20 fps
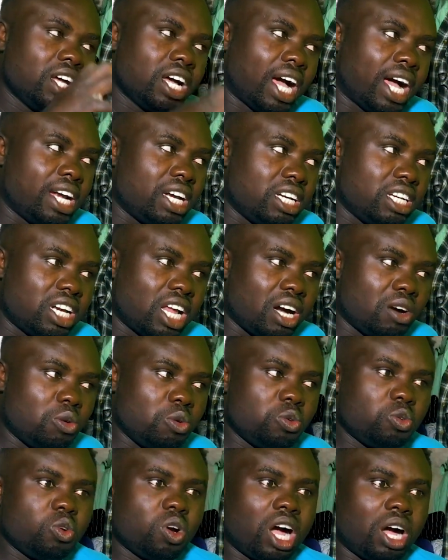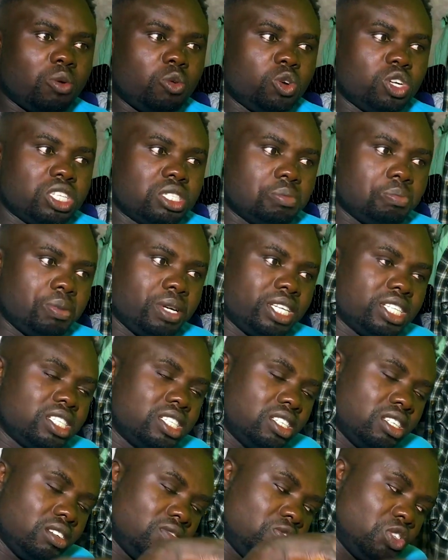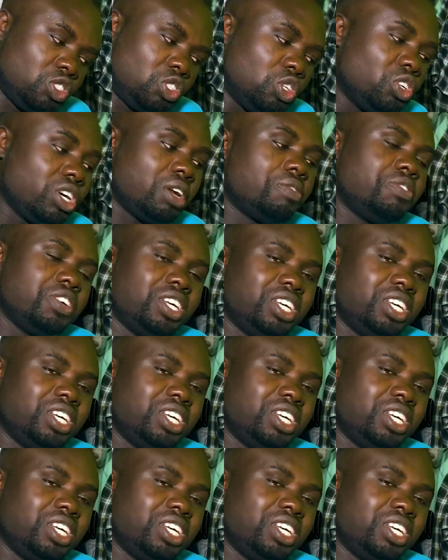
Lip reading: and Nakuru. I was based photography